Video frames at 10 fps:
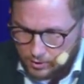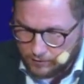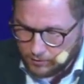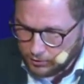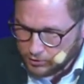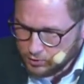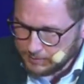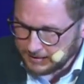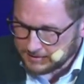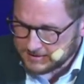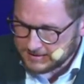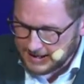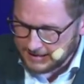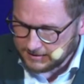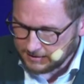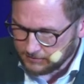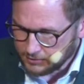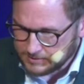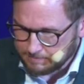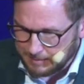of On Human Understanding,
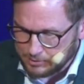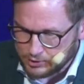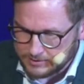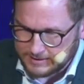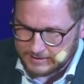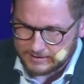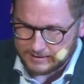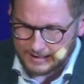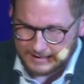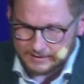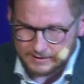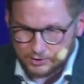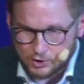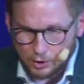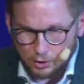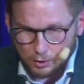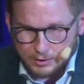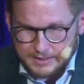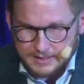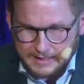first published in 1690, John
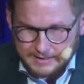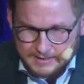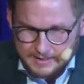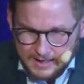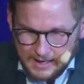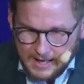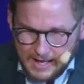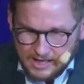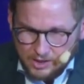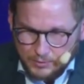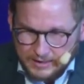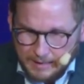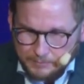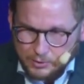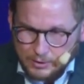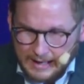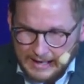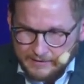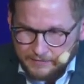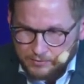Locke states that we come to
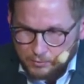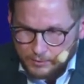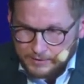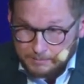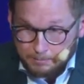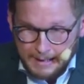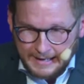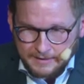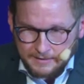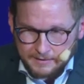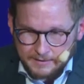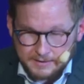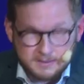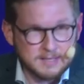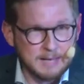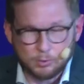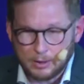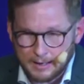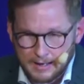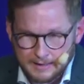life with a mind that is
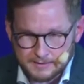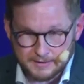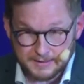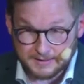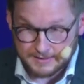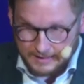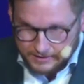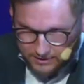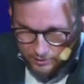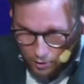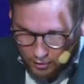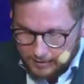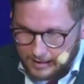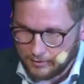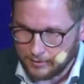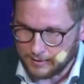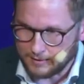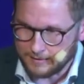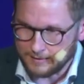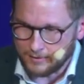tabula rasa. There's nothing on
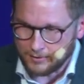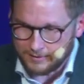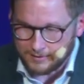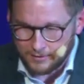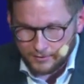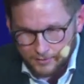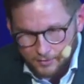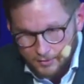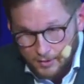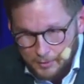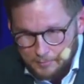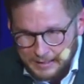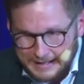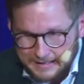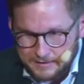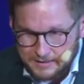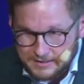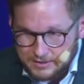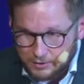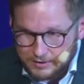our, on, on, on our brain,
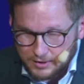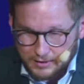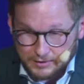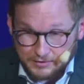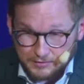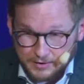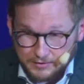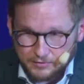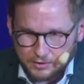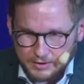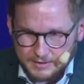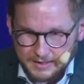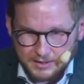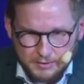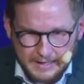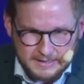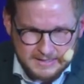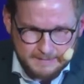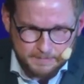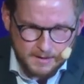there's nothing on it at first. And he
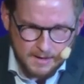writes,